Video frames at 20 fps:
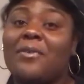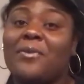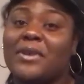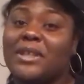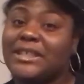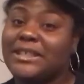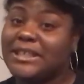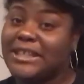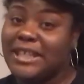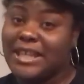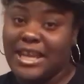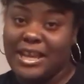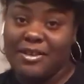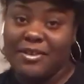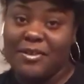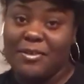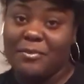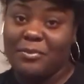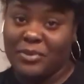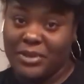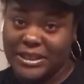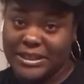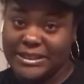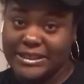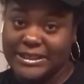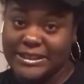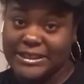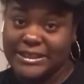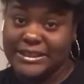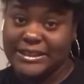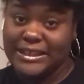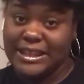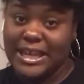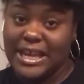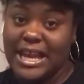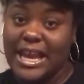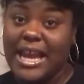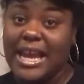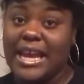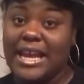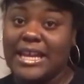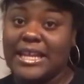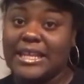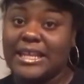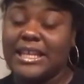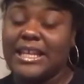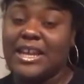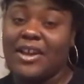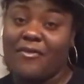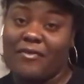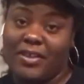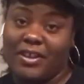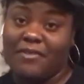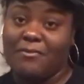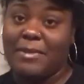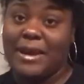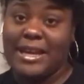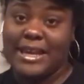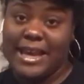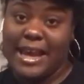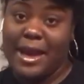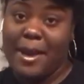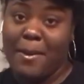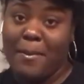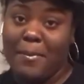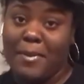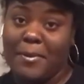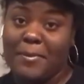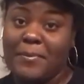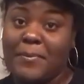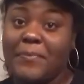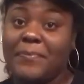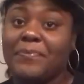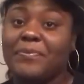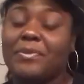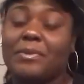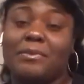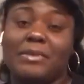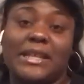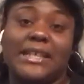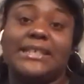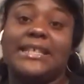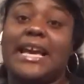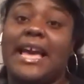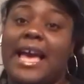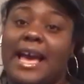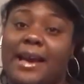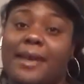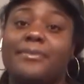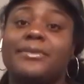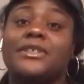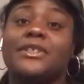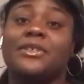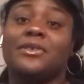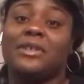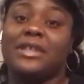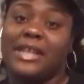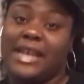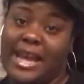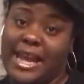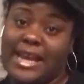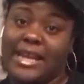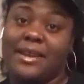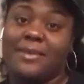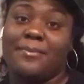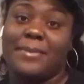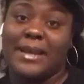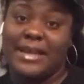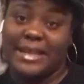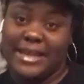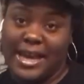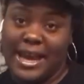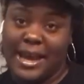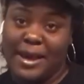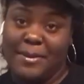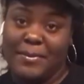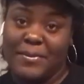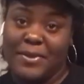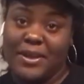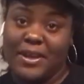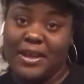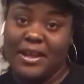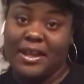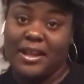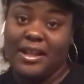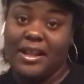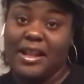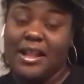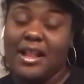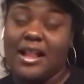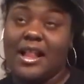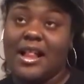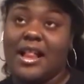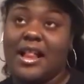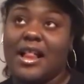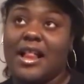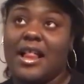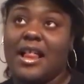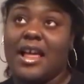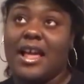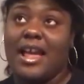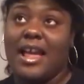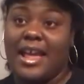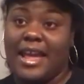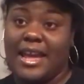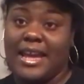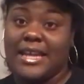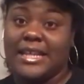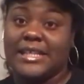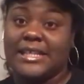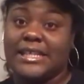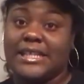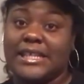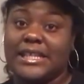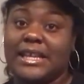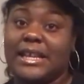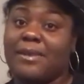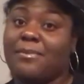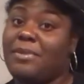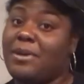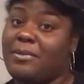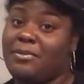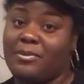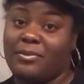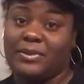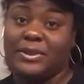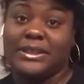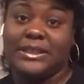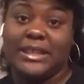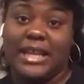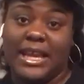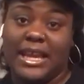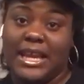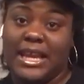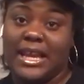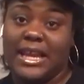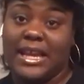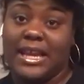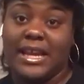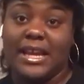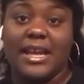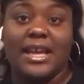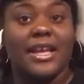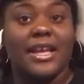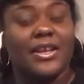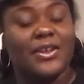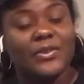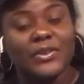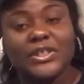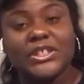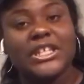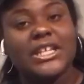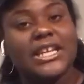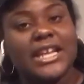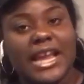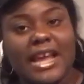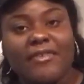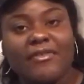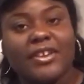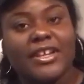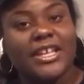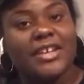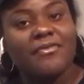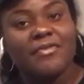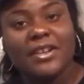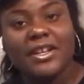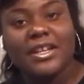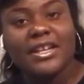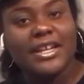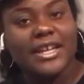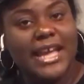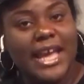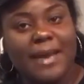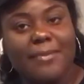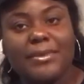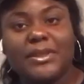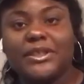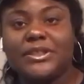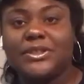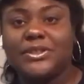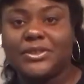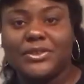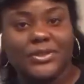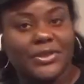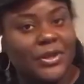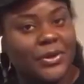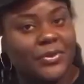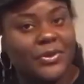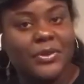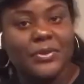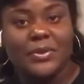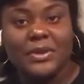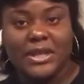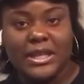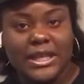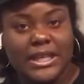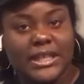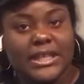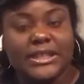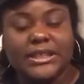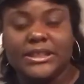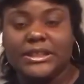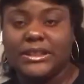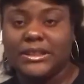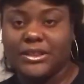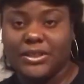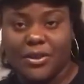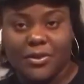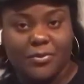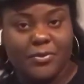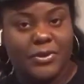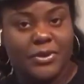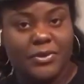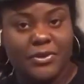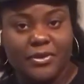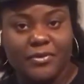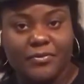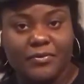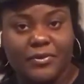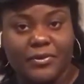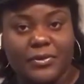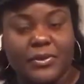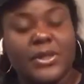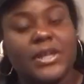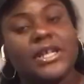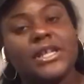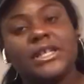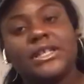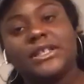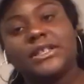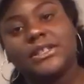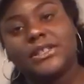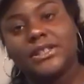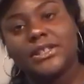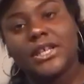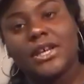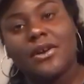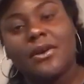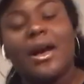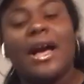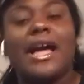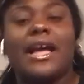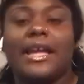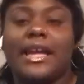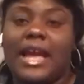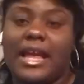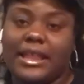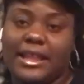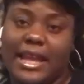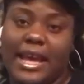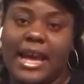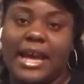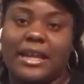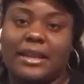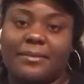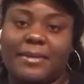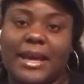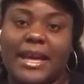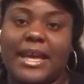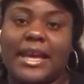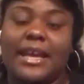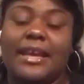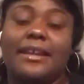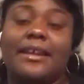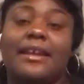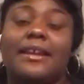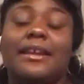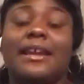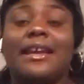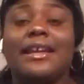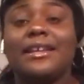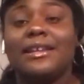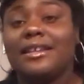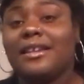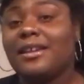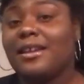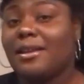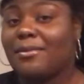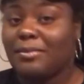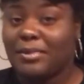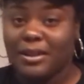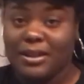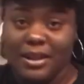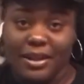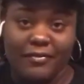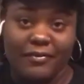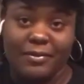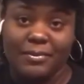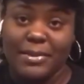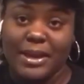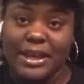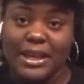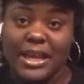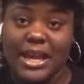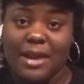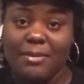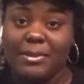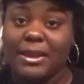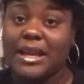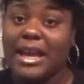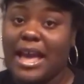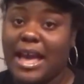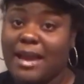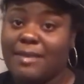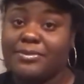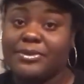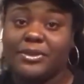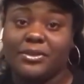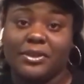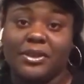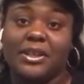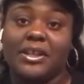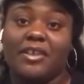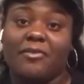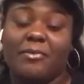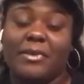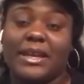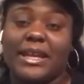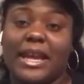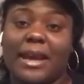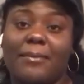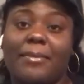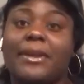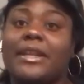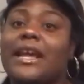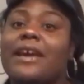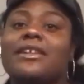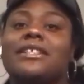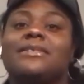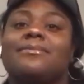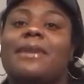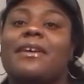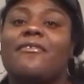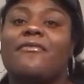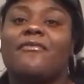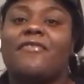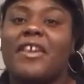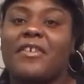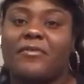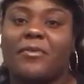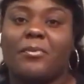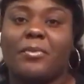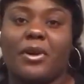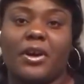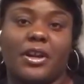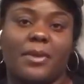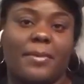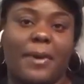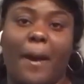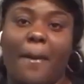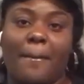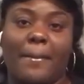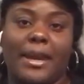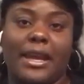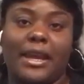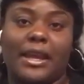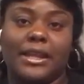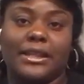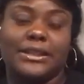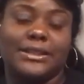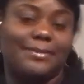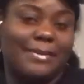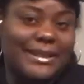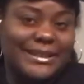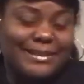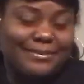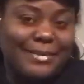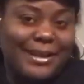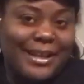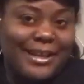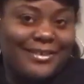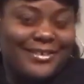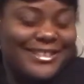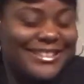I wanted to get braces and get rid of my gap because I absolutely hated my gap. And people were saying, you should never get rid of your gap. It's so unique, it's so beautiful. So I got that out of my head and I ended up loving my gap. Like, I absolutely love my gap, and now it's my favorite part about me. It's my smile.